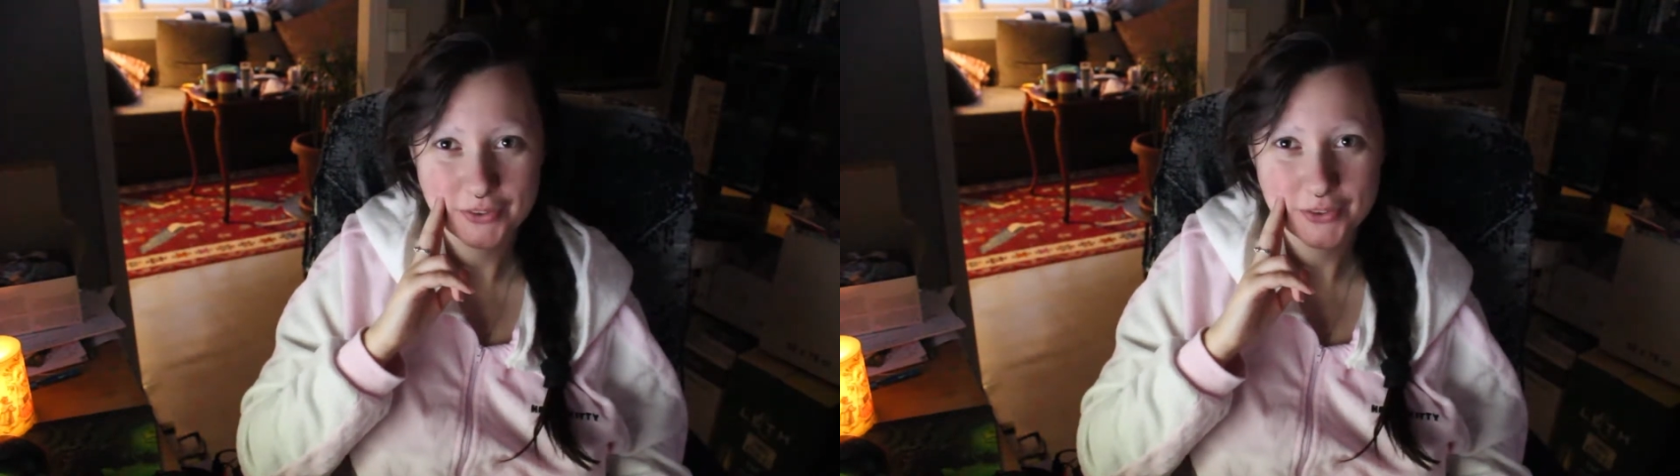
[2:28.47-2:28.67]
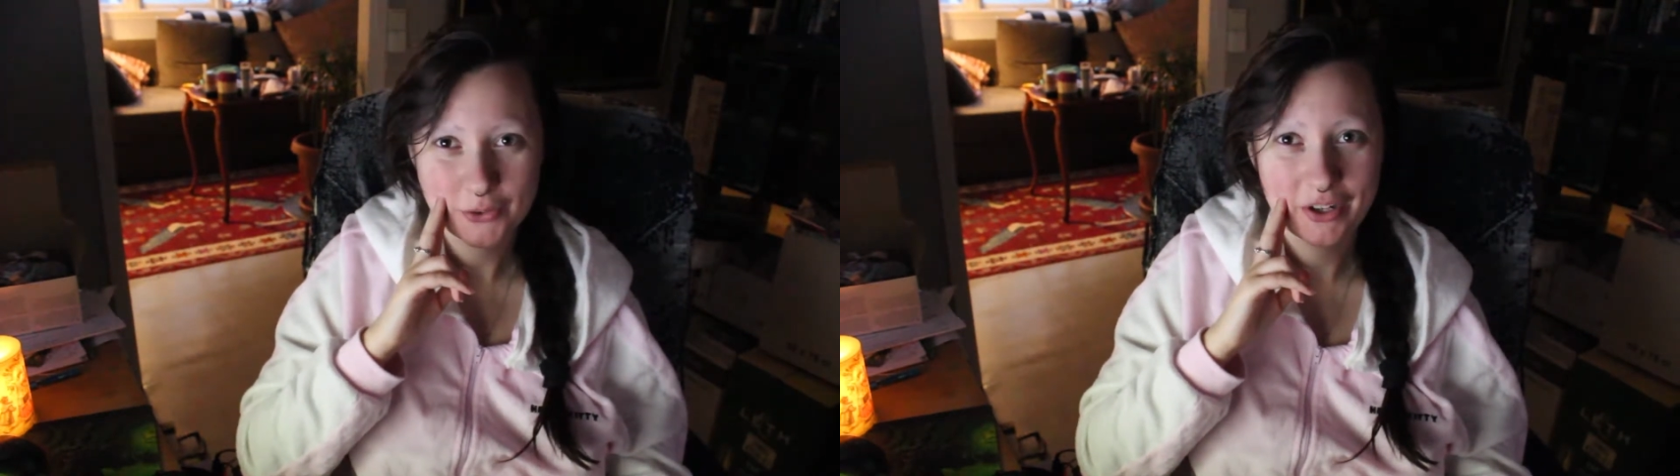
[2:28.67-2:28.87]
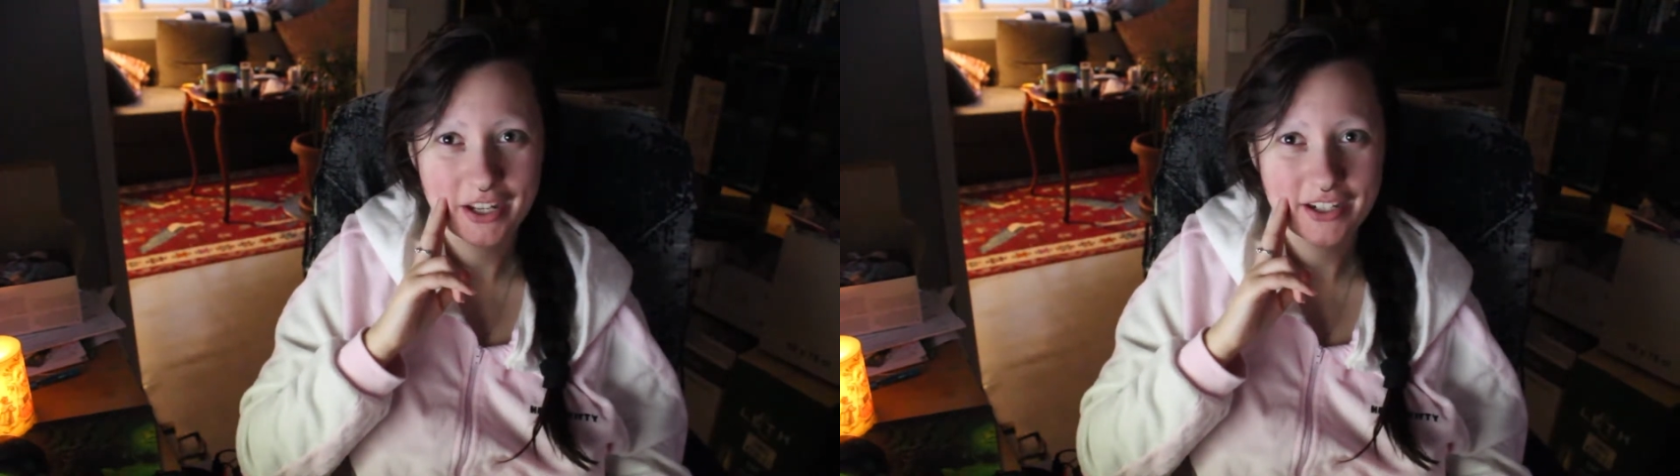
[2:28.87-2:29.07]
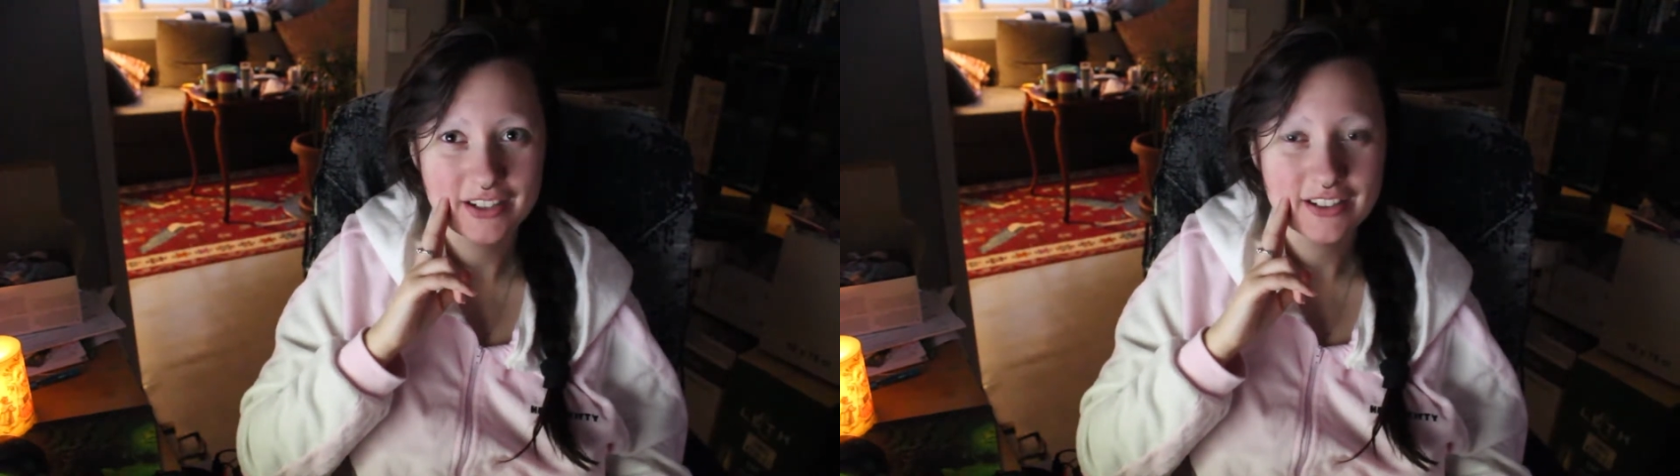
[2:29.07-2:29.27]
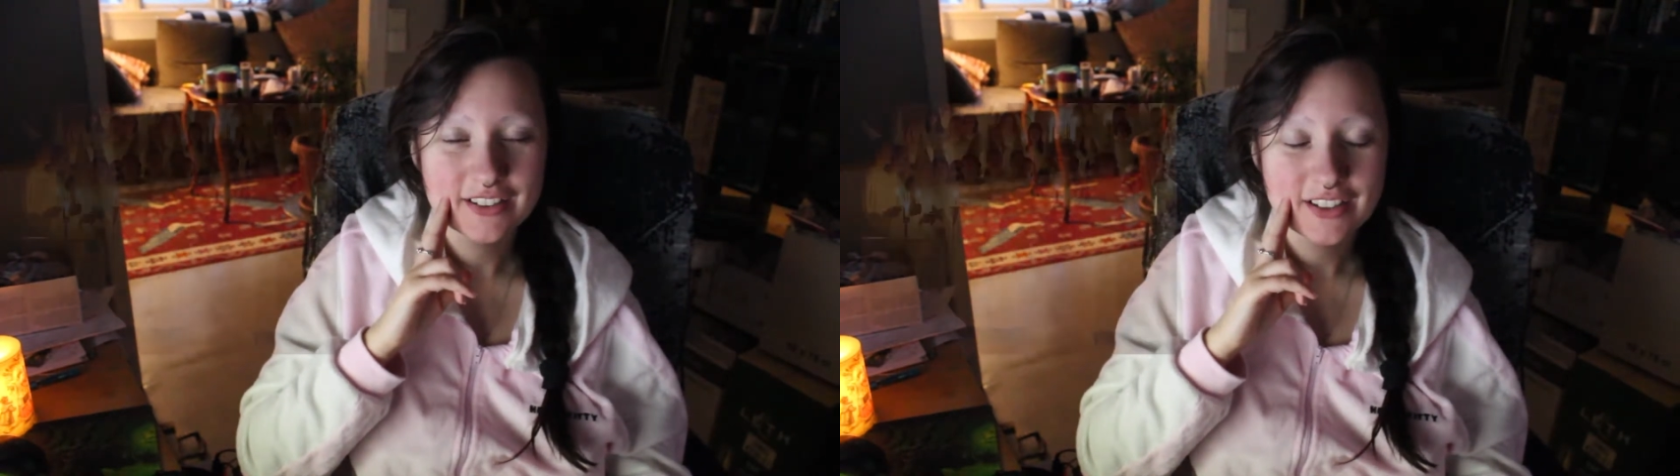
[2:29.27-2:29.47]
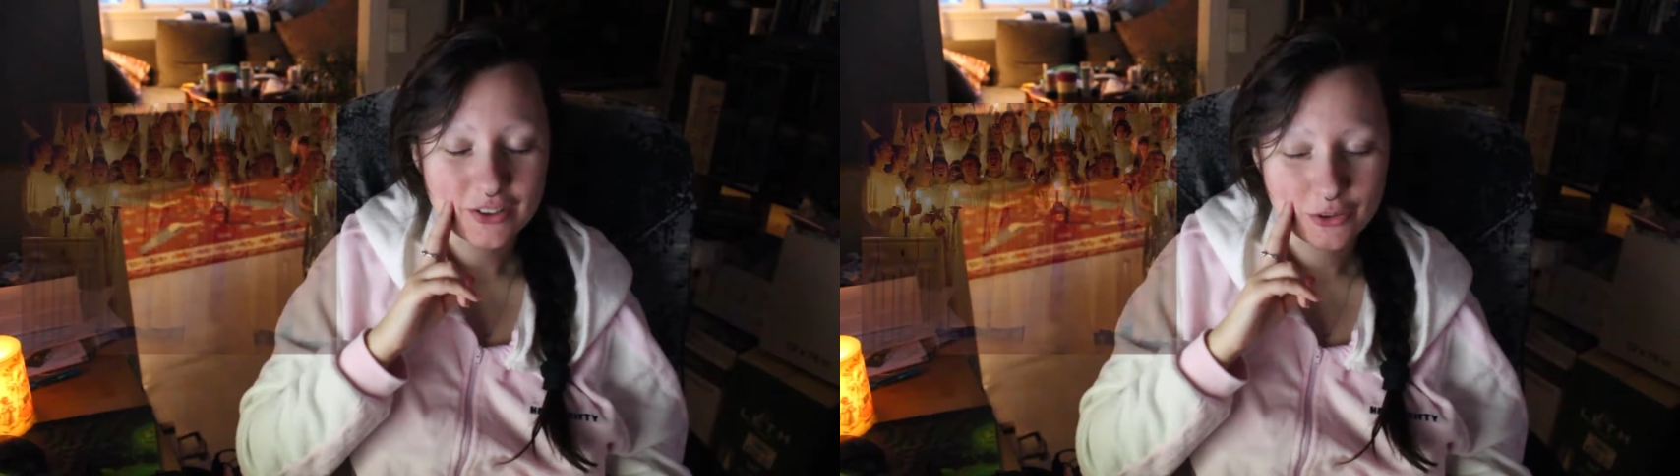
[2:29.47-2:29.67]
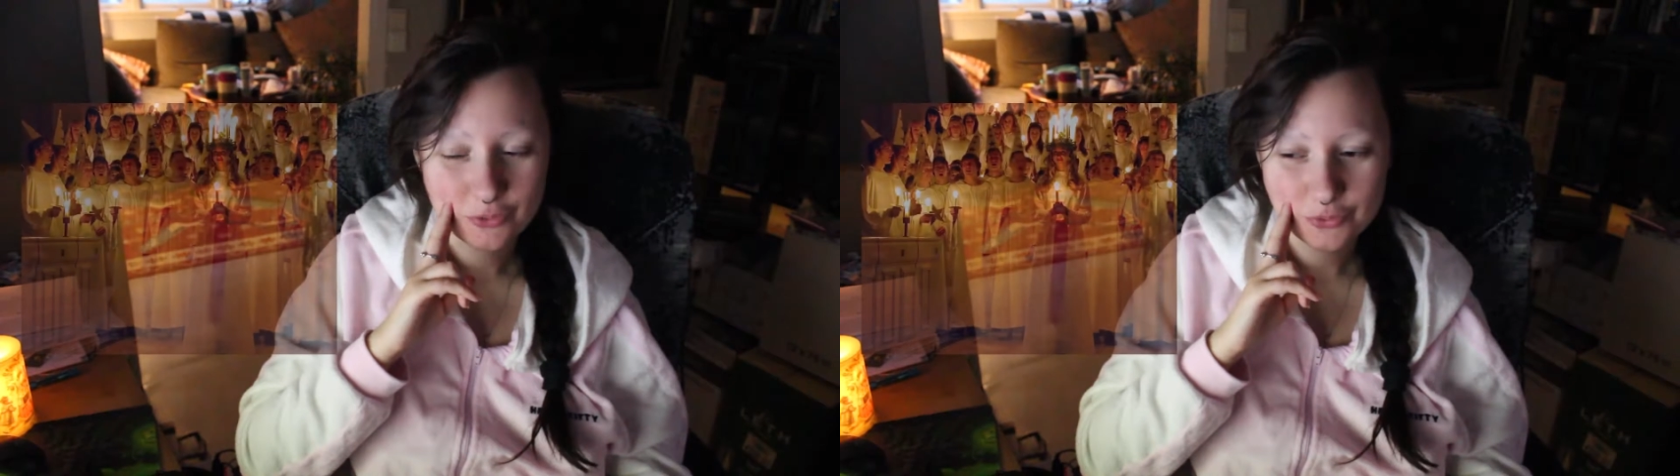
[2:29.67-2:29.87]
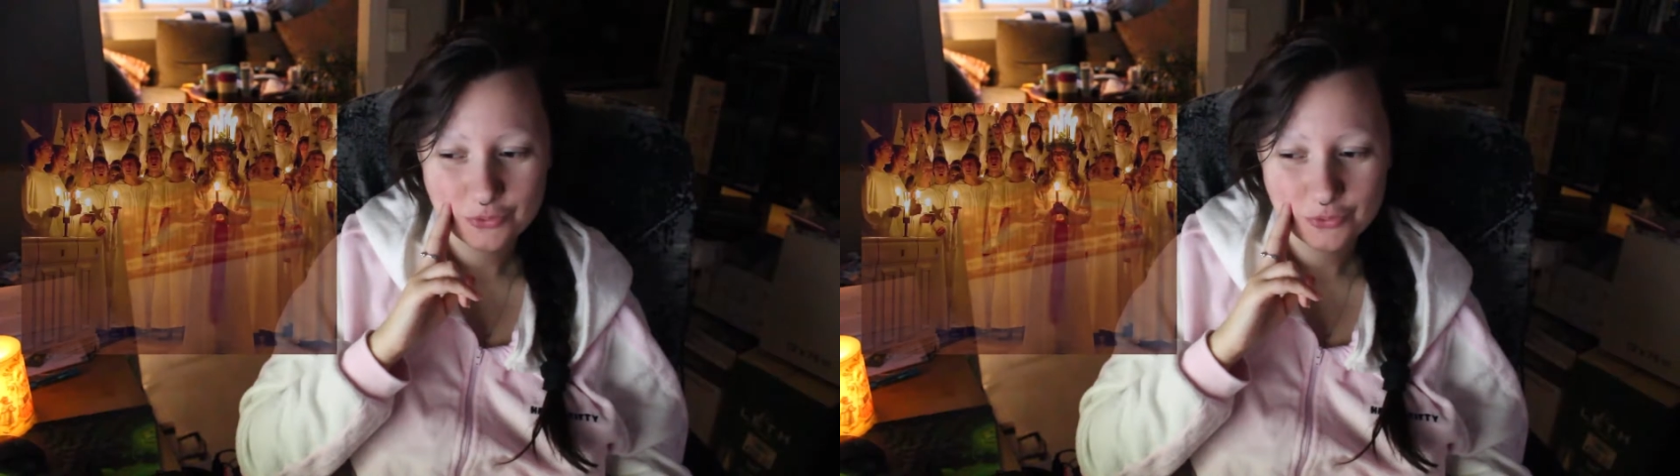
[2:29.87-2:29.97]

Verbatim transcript: the screen of